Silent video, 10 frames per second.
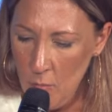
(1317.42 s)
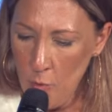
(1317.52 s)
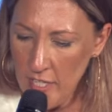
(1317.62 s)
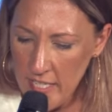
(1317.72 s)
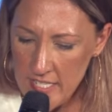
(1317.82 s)

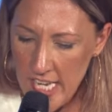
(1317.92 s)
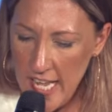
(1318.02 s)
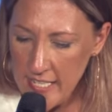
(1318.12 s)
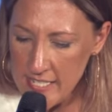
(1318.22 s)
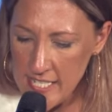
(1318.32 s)
We're going to
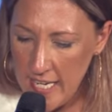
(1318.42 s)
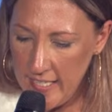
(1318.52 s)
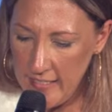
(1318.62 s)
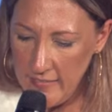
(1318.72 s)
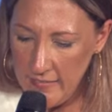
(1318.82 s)
take a
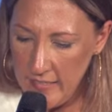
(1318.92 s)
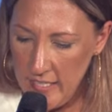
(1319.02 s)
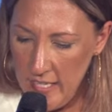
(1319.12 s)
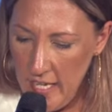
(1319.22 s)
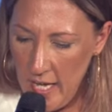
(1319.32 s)
second
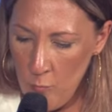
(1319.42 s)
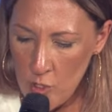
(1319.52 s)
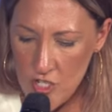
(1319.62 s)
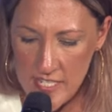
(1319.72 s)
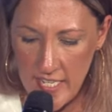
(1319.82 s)
and
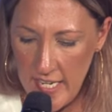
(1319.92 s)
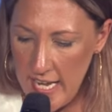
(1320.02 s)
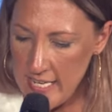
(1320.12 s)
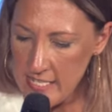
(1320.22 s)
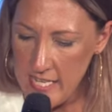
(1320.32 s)
we're just going
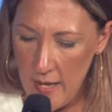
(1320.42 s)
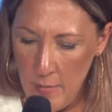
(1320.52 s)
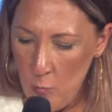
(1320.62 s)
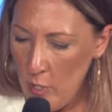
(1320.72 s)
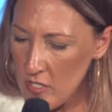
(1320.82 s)
to
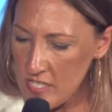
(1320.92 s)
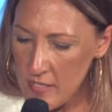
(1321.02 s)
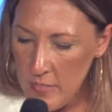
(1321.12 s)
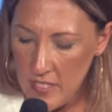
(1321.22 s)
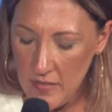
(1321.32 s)
examine what are
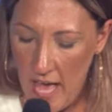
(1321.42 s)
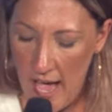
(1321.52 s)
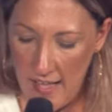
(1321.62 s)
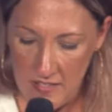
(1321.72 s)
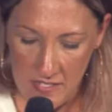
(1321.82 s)
some of the
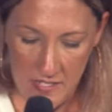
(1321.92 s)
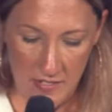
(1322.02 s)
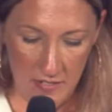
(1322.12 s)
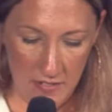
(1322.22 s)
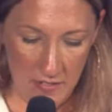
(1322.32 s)

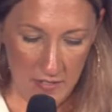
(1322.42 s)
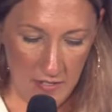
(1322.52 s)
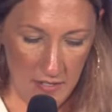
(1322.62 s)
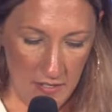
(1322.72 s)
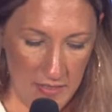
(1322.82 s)
lies
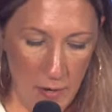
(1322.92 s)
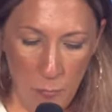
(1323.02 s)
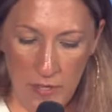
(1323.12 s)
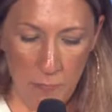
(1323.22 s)
that